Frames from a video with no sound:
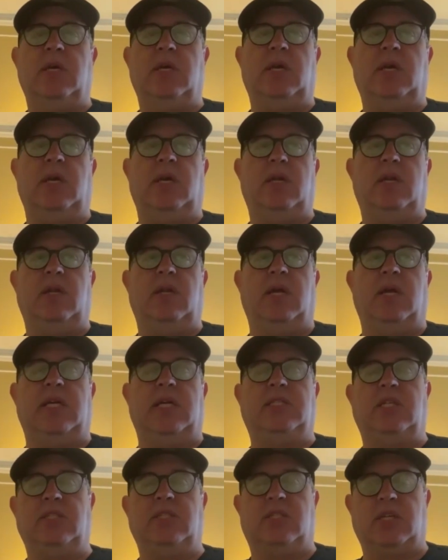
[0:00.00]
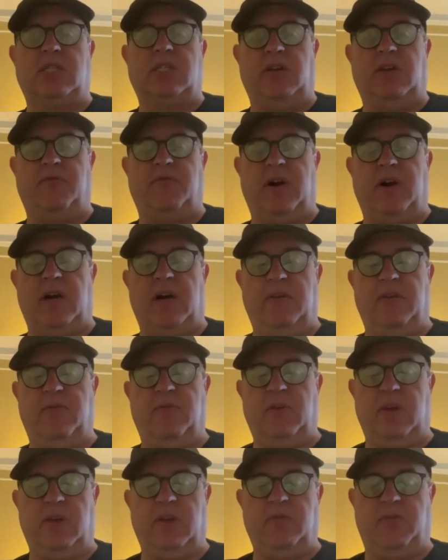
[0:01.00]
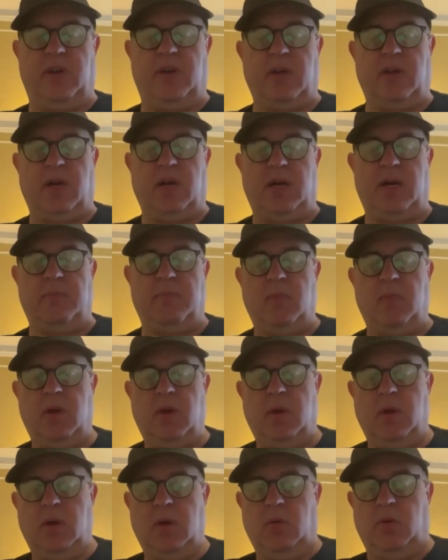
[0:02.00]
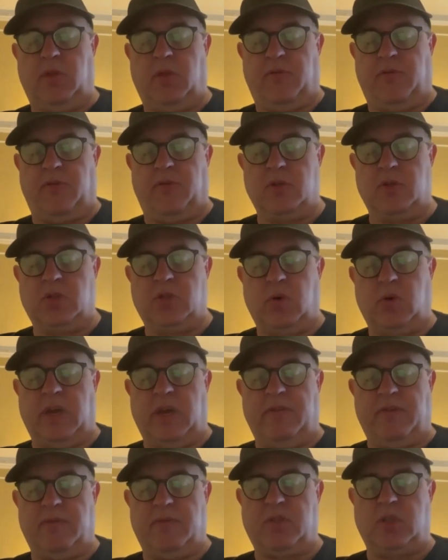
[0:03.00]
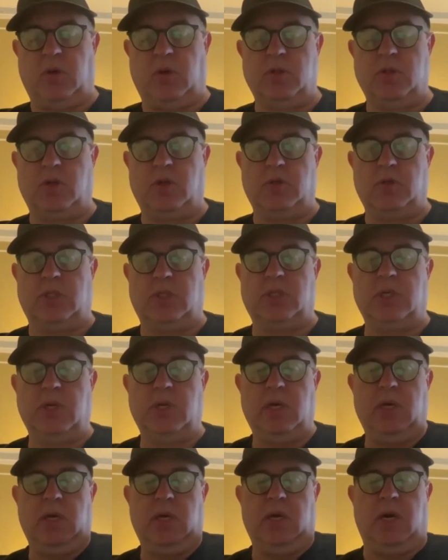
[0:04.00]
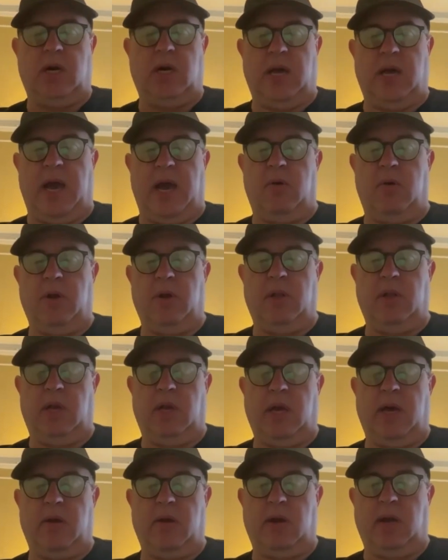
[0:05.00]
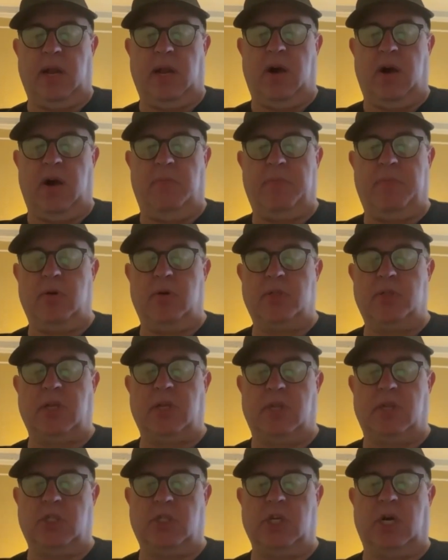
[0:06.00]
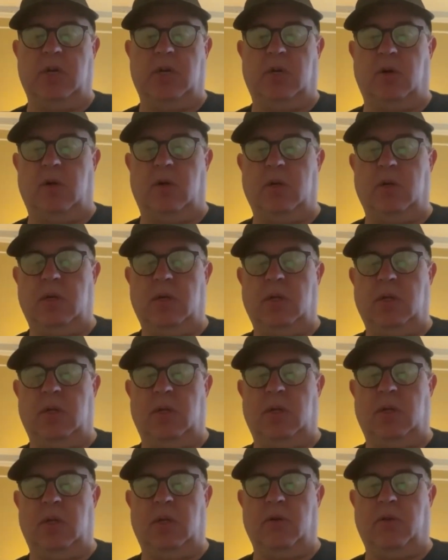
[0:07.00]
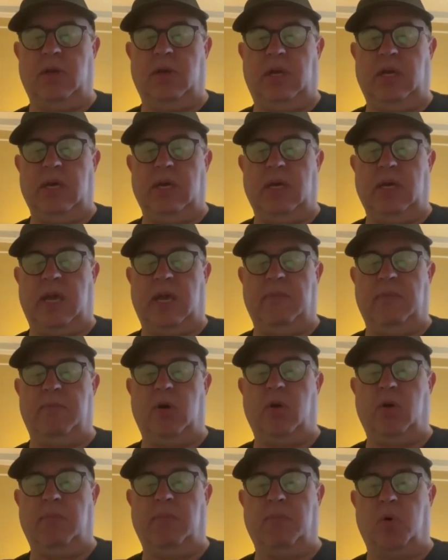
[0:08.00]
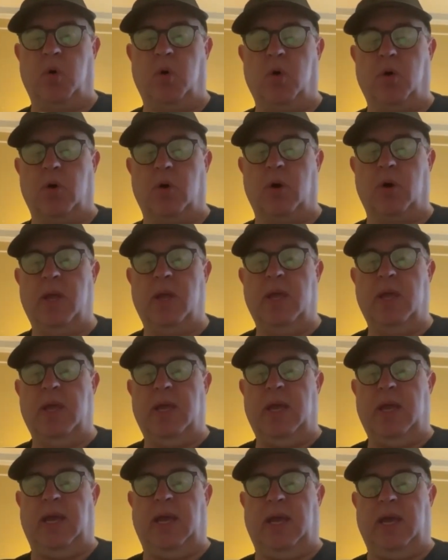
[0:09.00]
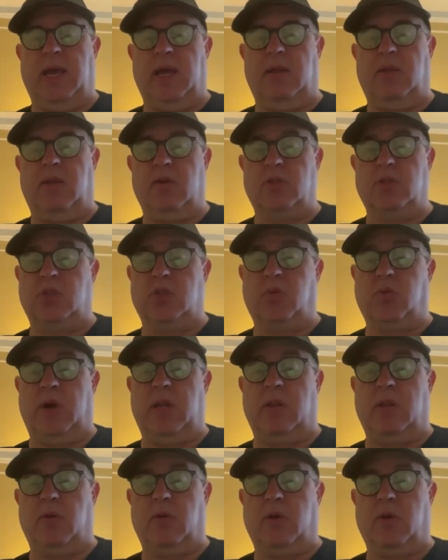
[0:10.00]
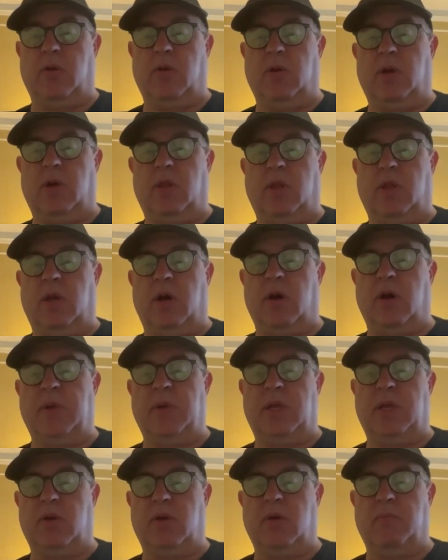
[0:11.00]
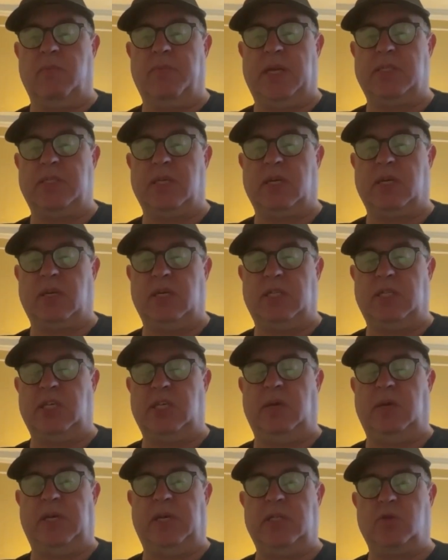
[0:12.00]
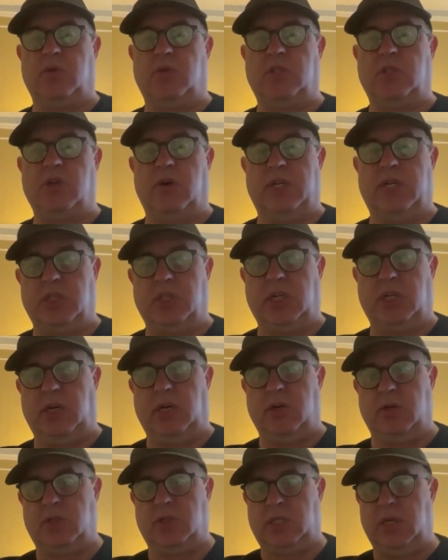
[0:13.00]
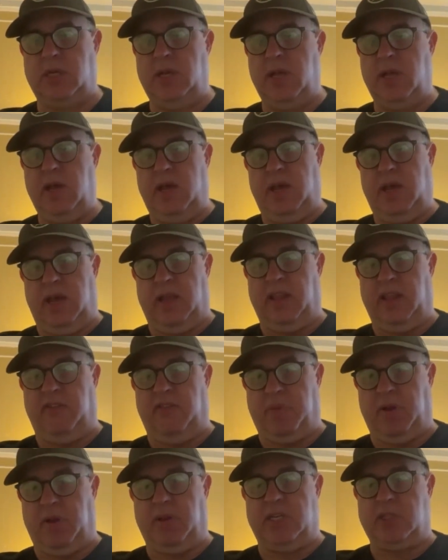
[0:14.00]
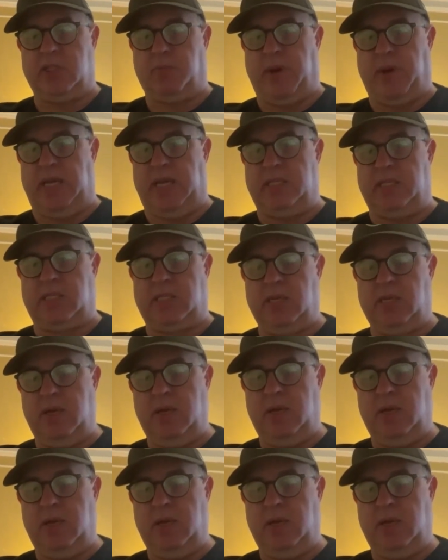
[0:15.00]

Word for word: in 1965 in Vietnam with the first wave of soldiers uh, out in out in an outpost in the jungle near the uh, Cambodian border, and they're just waiting there. They're the army. They're basically CBs, which are engineers, and they've built this base.